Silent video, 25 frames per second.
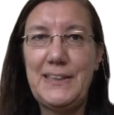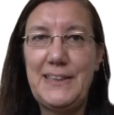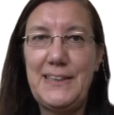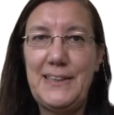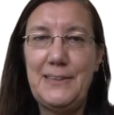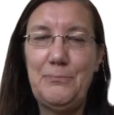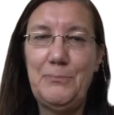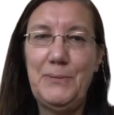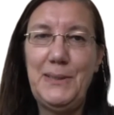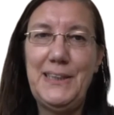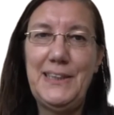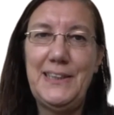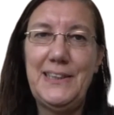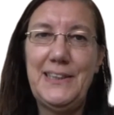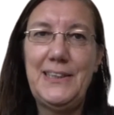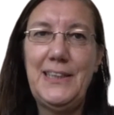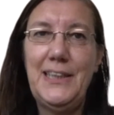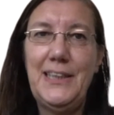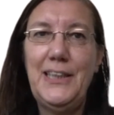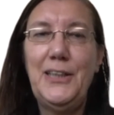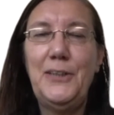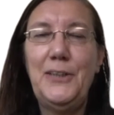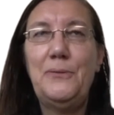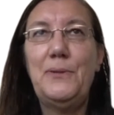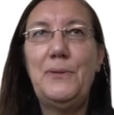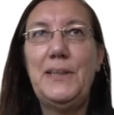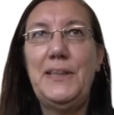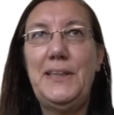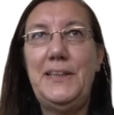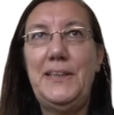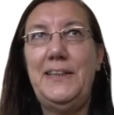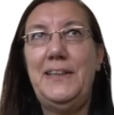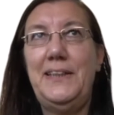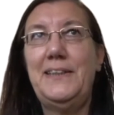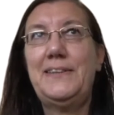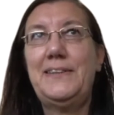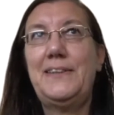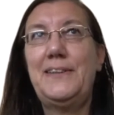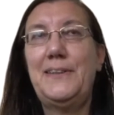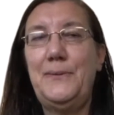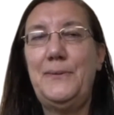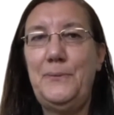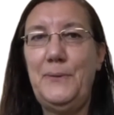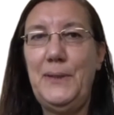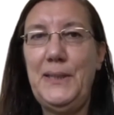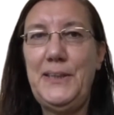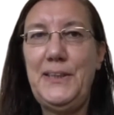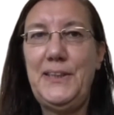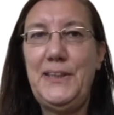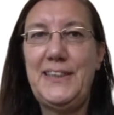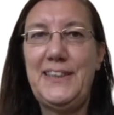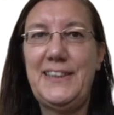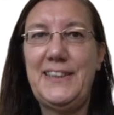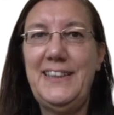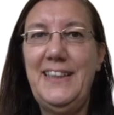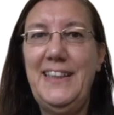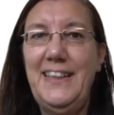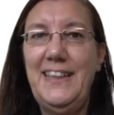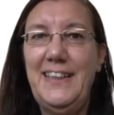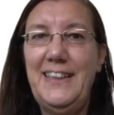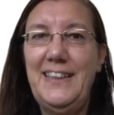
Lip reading: That means when I ask a question,